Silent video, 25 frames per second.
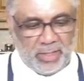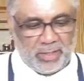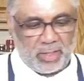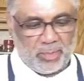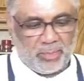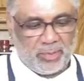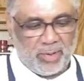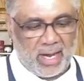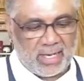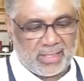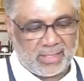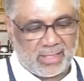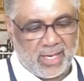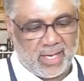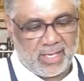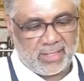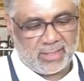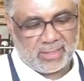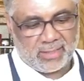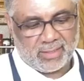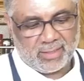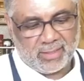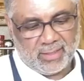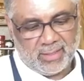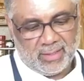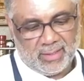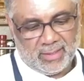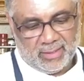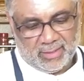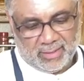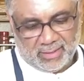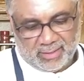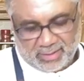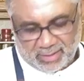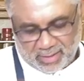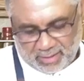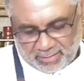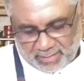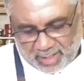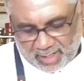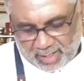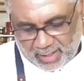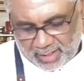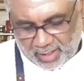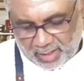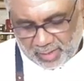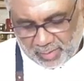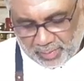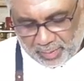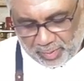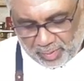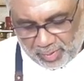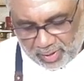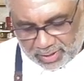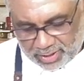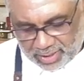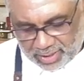the process. So I've got another pork